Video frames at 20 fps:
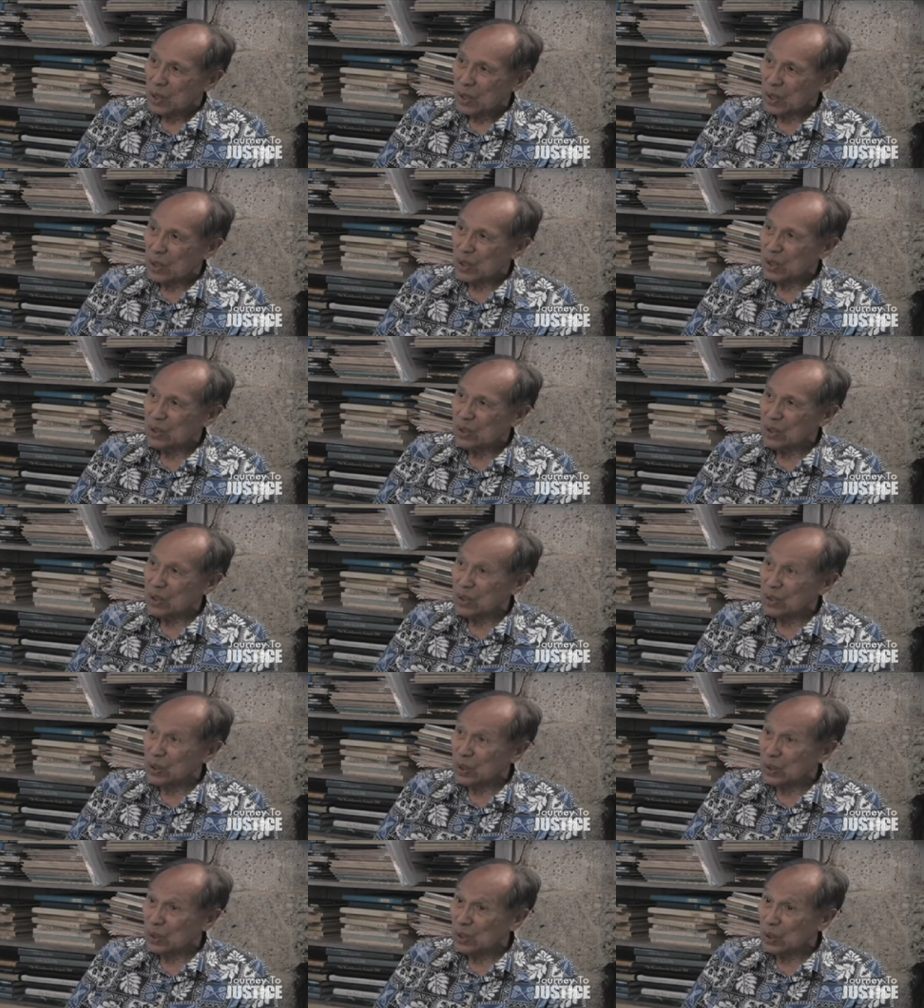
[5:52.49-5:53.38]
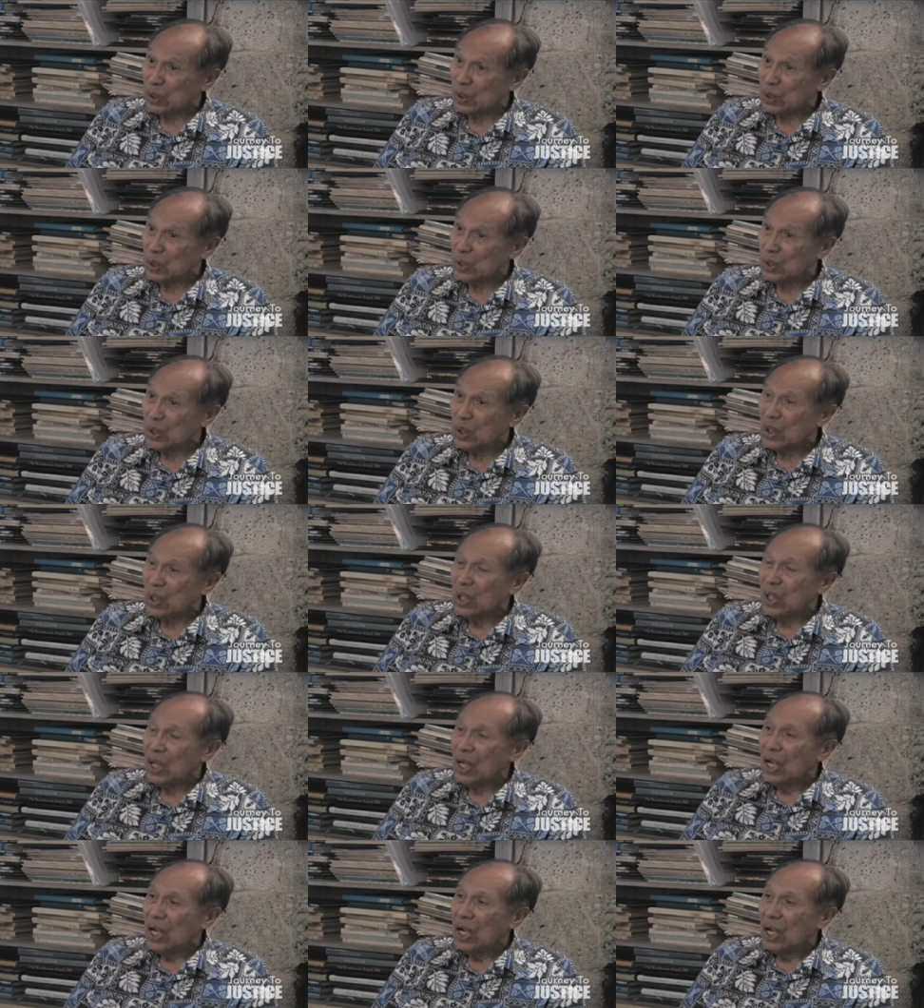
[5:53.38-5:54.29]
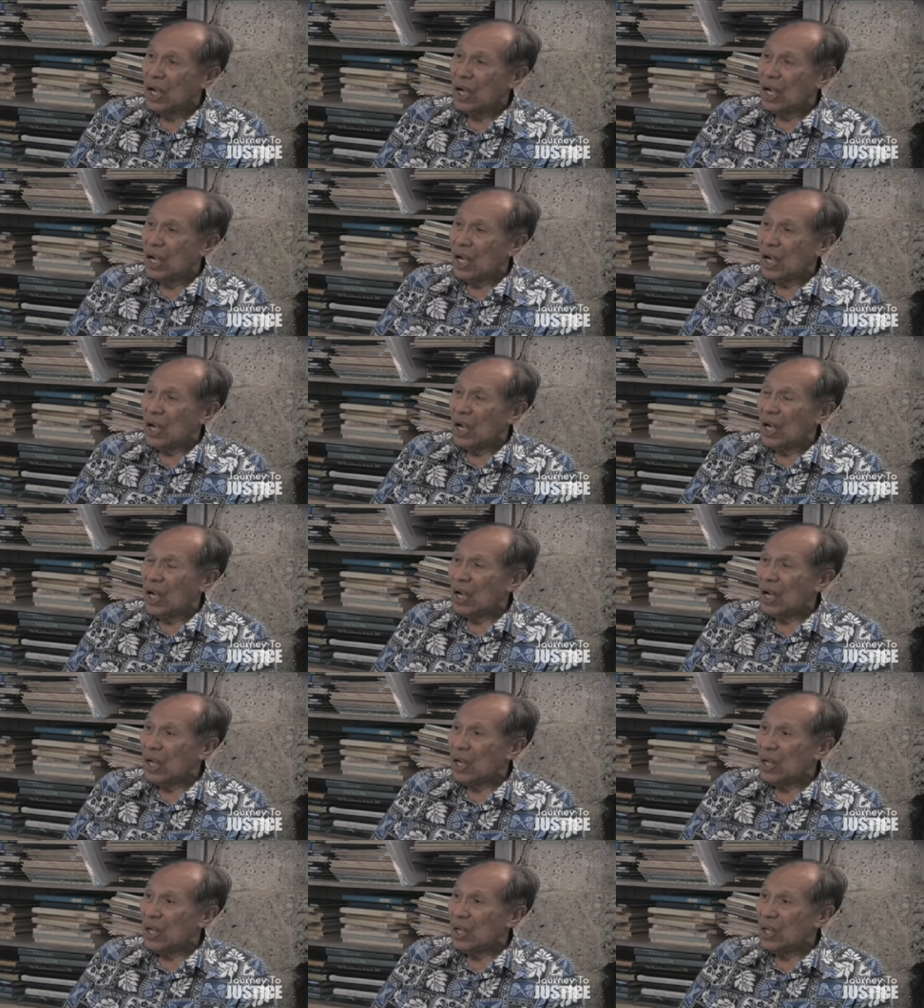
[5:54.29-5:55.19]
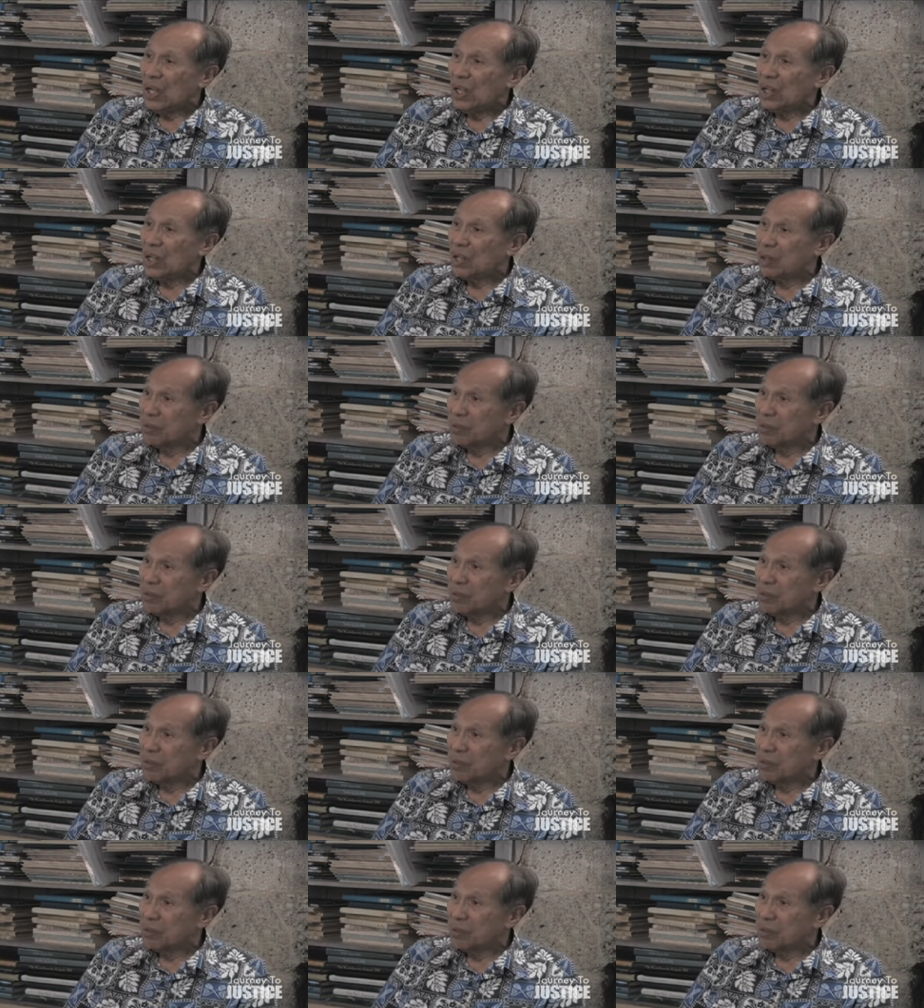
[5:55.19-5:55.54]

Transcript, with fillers: All right, so I,